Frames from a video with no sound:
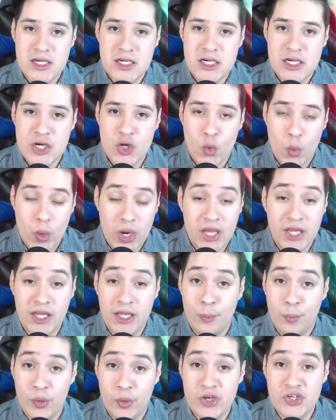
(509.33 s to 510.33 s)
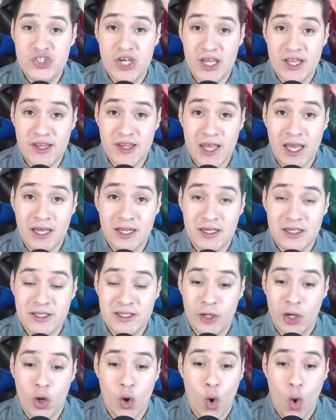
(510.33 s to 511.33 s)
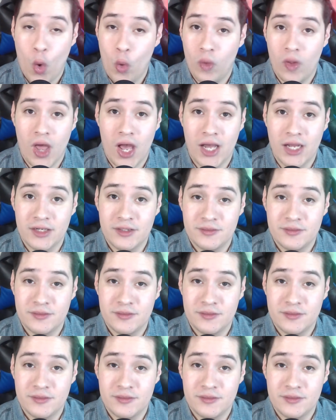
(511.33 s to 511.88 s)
greatly appreciate that a whole lot.